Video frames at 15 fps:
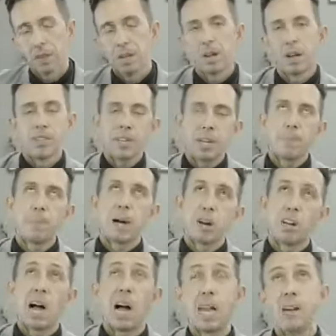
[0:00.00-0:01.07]
I think about
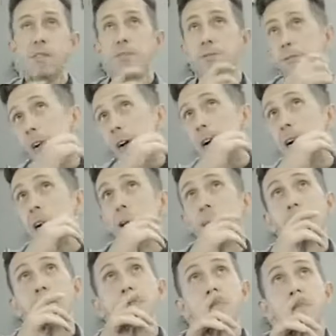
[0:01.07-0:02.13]
kind of,
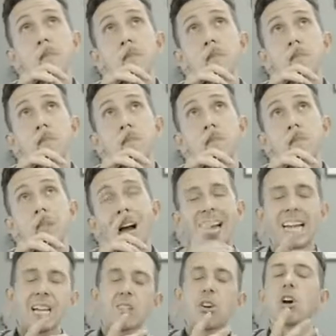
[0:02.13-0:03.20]
I
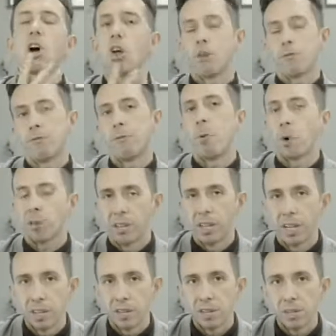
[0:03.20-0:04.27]
guess I'll call it four
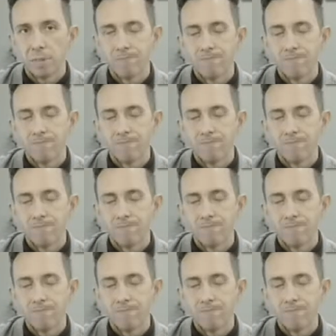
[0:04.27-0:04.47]
things.